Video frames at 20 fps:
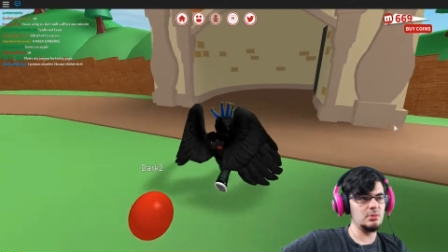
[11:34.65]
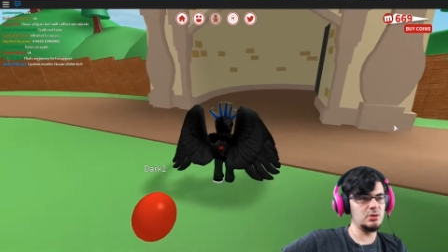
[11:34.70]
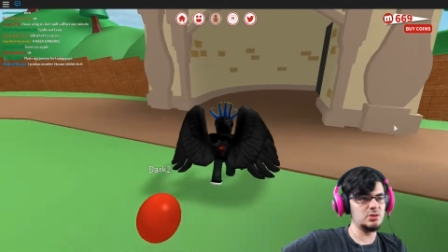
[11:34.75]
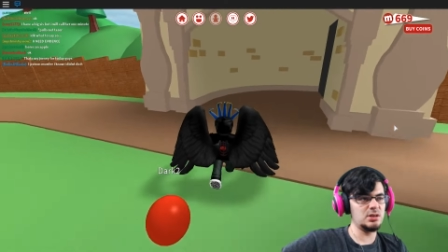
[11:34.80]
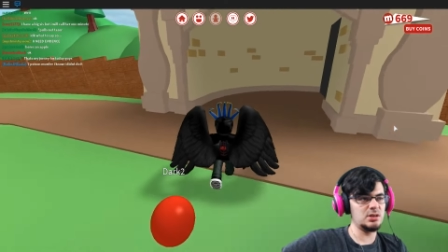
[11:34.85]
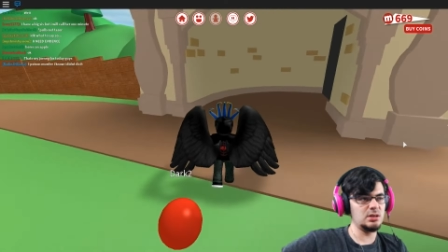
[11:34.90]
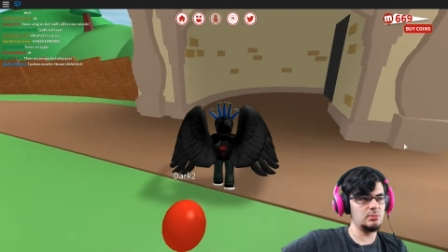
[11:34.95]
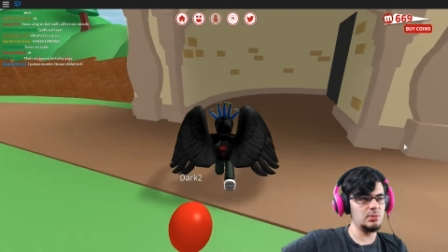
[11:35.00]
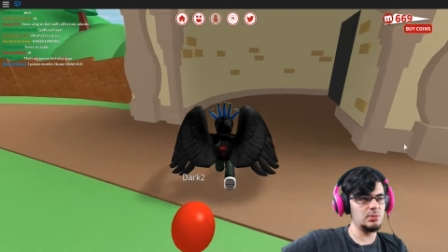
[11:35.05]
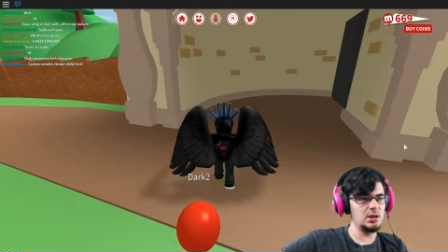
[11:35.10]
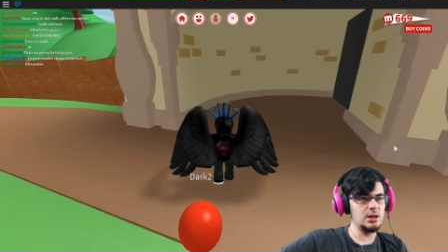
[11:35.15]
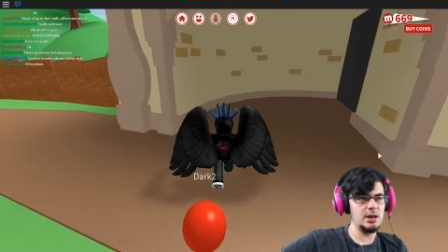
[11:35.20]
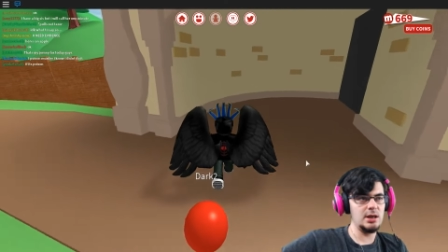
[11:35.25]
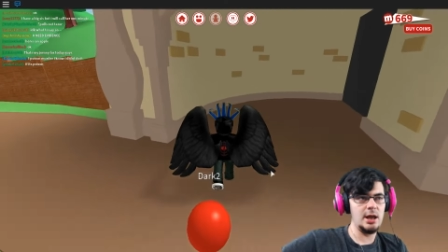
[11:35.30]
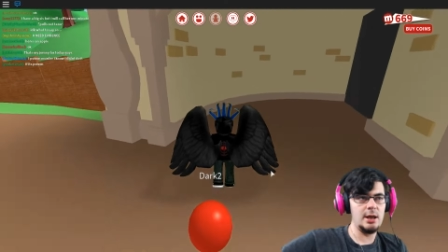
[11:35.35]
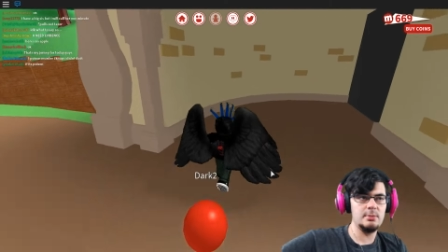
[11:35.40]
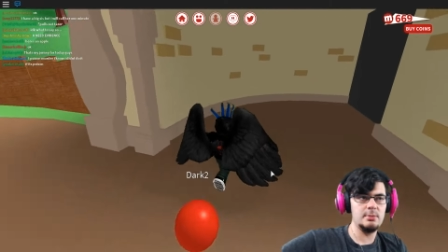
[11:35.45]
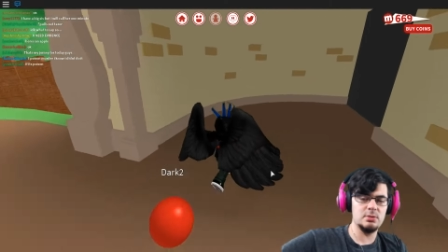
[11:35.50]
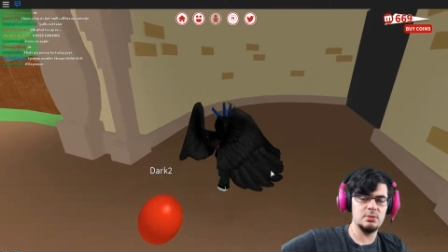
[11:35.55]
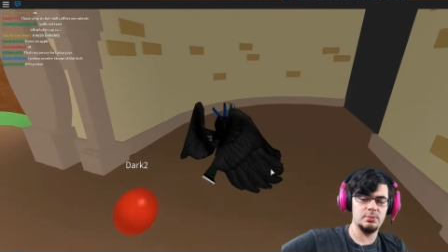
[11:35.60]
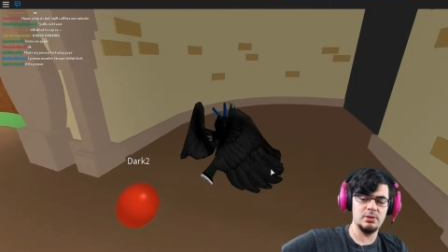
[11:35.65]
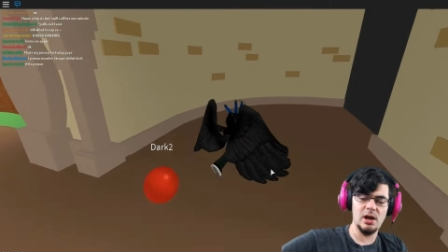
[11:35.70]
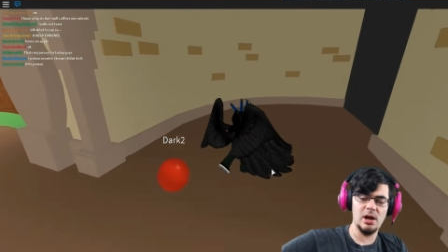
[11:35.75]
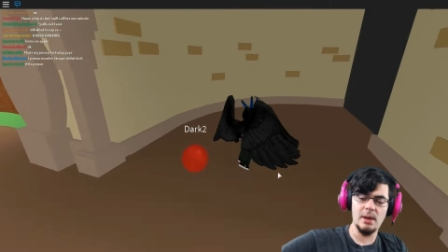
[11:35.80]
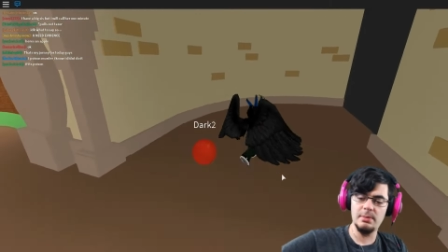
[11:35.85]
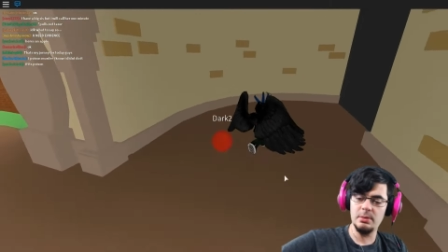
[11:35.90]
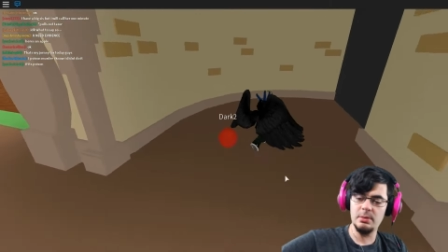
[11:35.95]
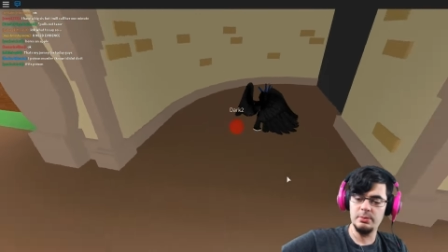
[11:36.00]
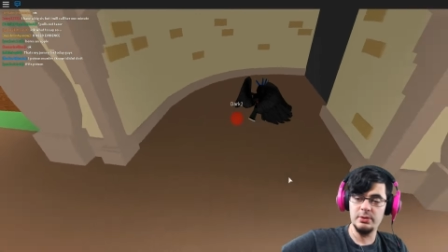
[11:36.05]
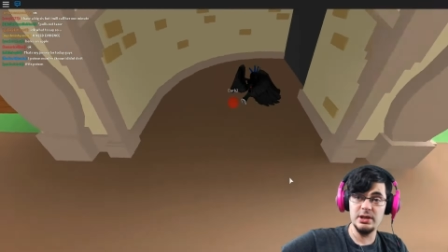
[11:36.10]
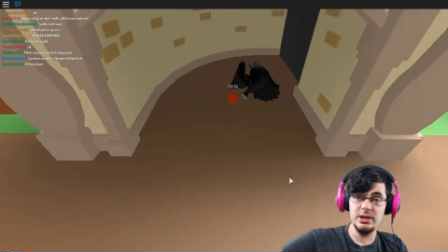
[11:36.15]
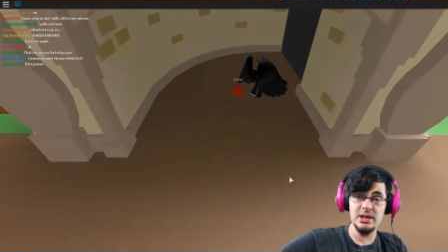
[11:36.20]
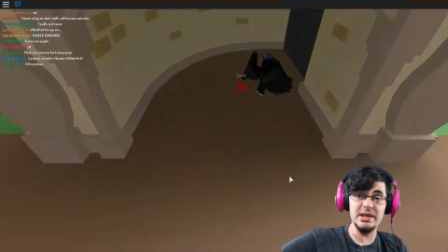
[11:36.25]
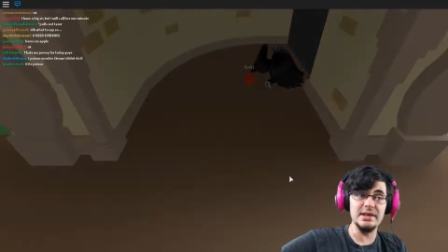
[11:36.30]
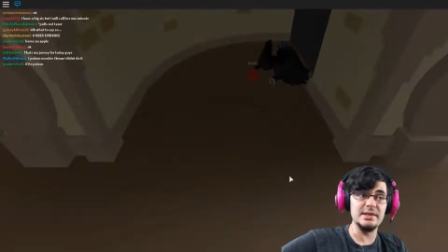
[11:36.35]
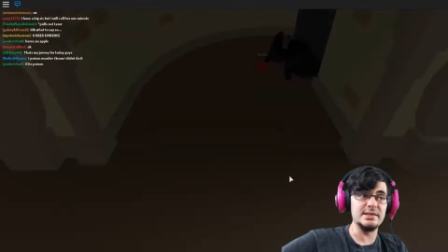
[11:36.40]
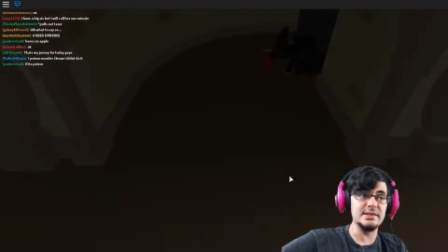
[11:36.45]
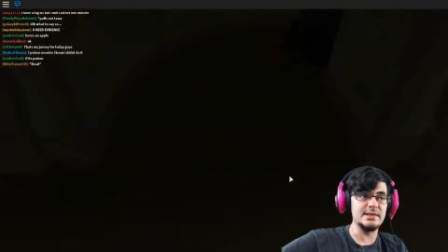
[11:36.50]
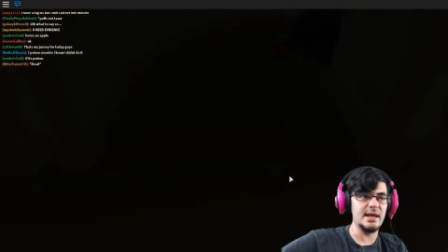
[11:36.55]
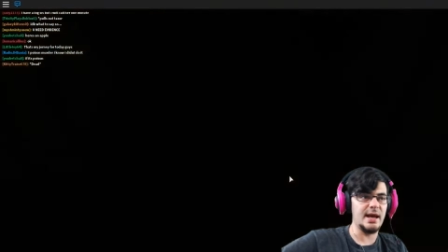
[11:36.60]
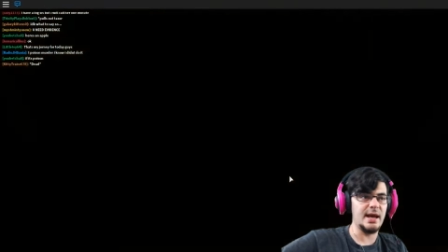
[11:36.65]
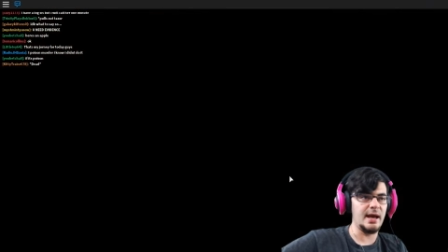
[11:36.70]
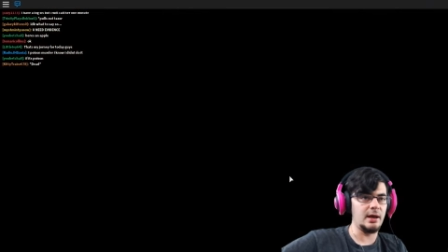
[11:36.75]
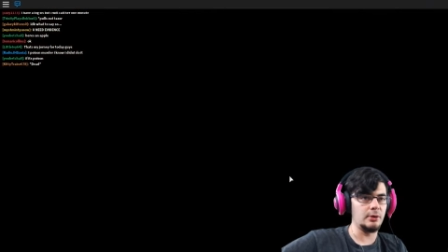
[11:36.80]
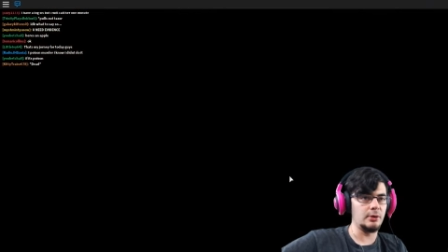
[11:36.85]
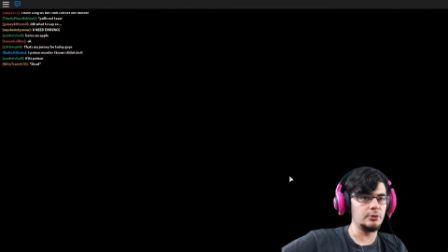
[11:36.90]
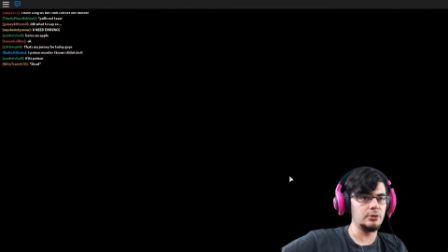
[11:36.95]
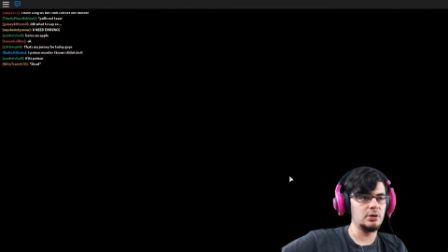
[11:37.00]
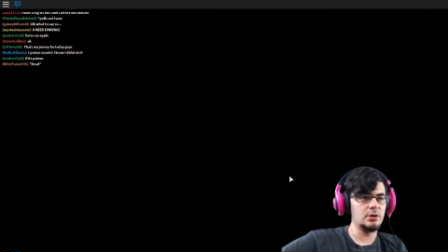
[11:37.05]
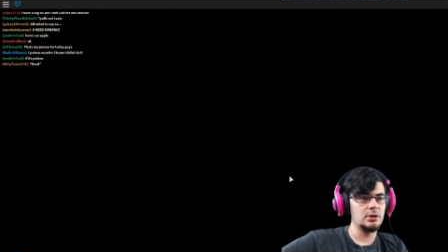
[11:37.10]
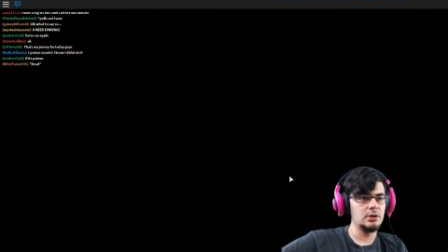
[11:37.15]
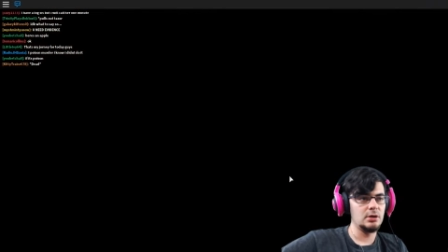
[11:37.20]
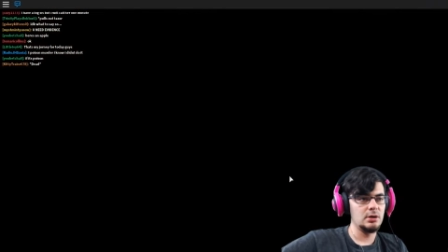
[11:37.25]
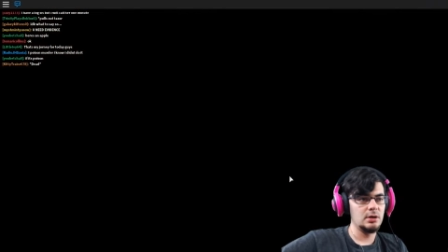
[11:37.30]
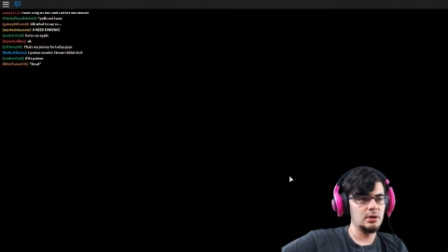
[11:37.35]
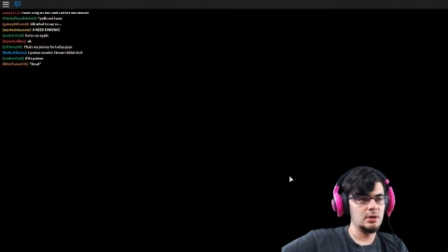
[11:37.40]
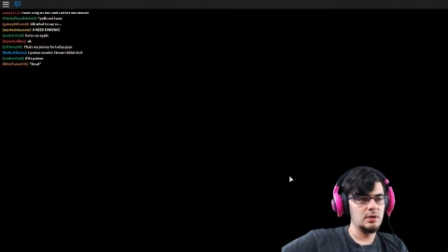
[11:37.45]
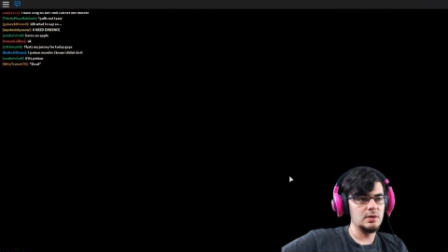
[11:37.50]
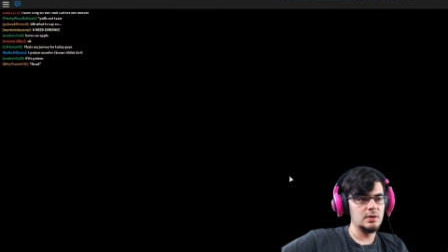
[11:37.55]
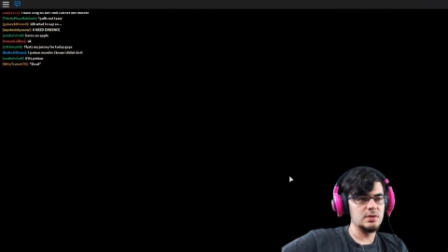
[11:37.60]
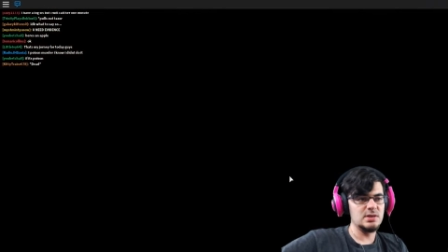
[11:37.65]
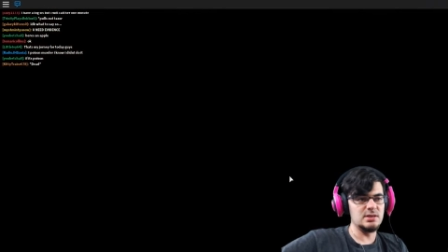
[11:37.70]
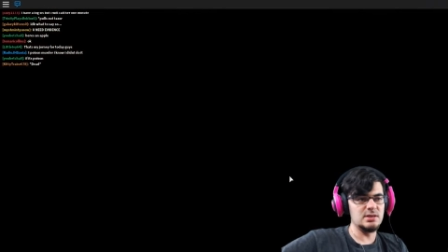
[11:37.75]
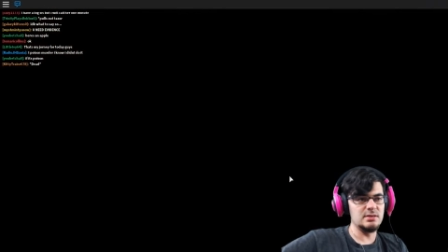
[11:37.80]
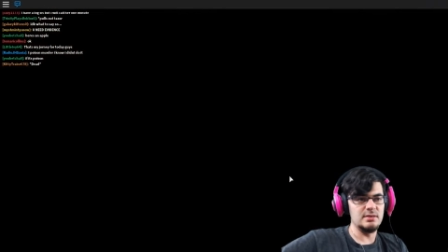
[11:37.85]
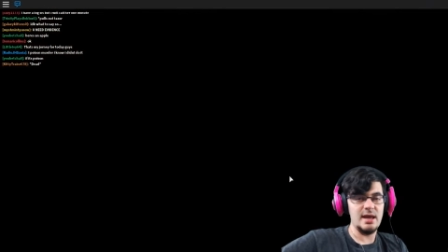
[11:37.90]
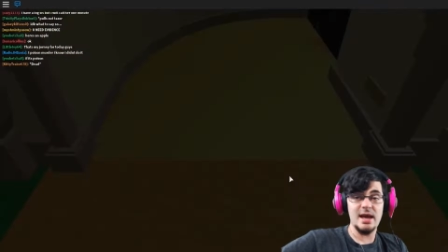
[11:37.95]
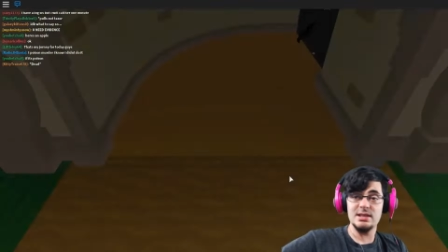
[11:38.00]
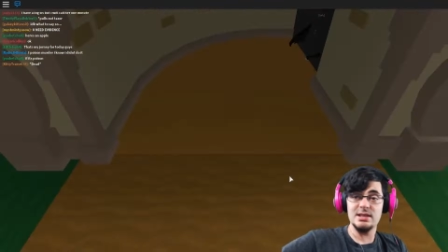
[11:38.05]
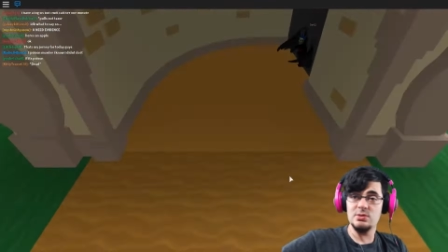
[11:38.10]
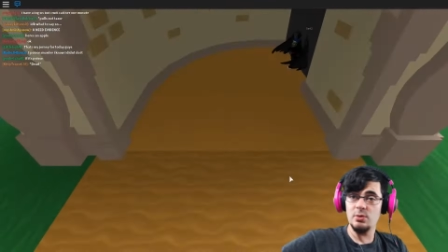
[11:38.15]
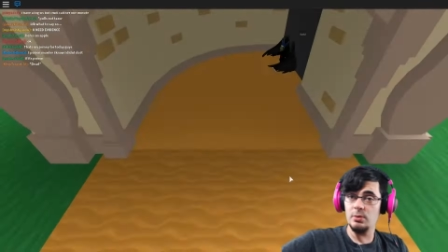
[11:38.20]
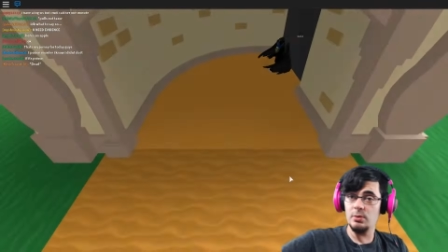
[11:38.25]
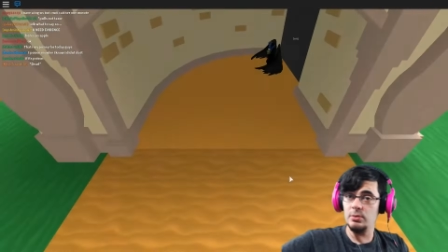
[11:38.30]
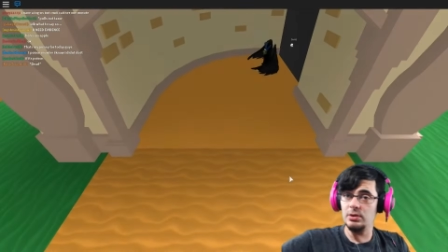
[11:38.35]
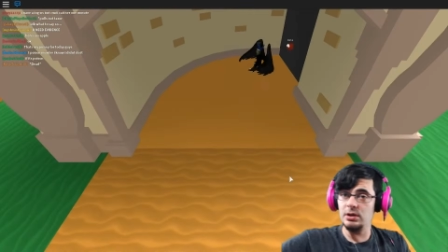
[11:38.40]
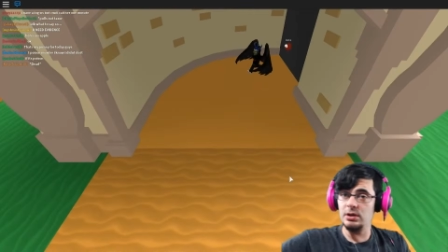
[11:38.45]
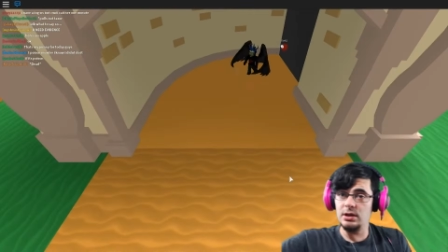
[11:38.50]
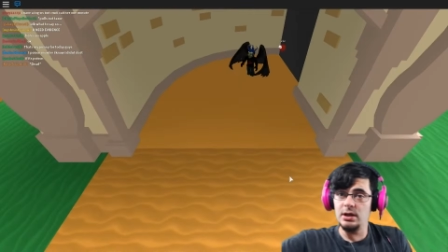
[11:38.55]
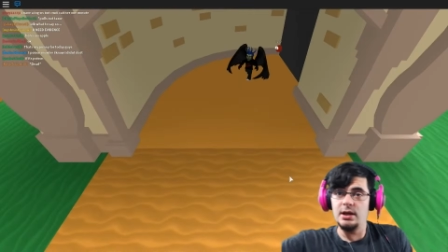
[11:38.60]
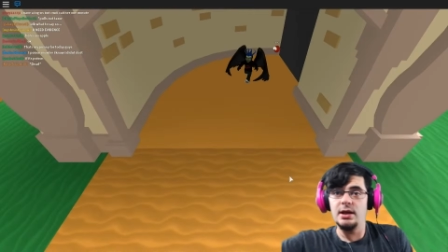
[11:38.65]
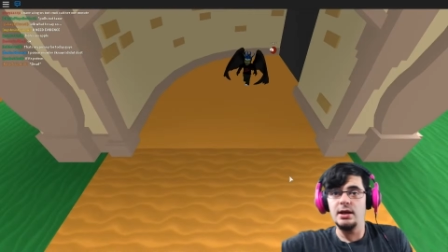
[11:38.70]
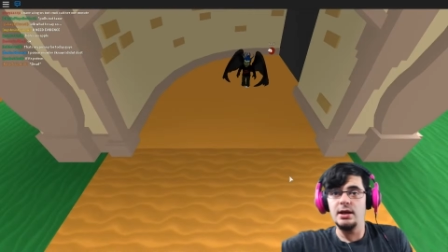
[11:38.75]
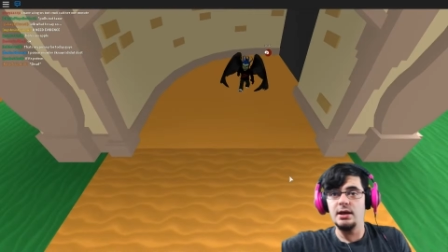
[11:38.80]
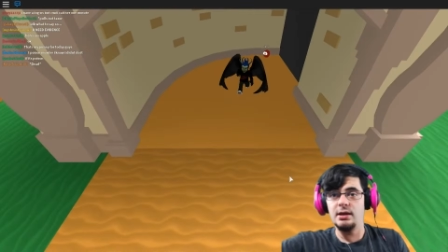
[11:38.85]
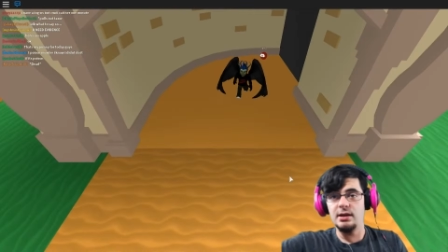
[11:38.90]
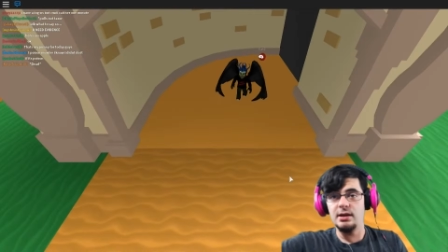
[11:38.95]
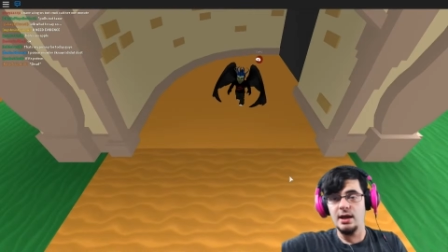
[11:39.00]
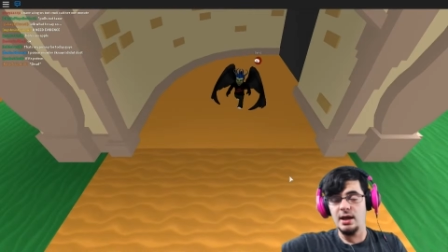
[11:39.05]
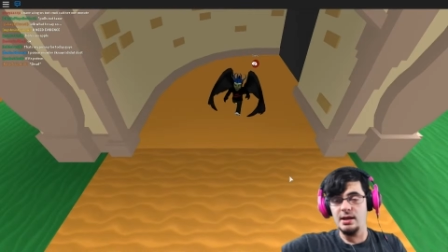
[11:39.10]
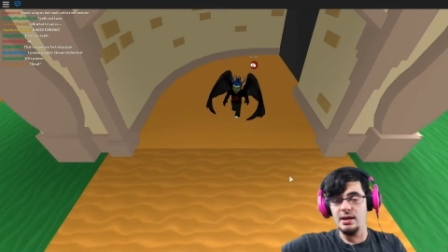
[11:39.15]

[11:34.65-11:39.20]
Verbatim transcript: most of the mini games are probably in town. So that's where we're going to head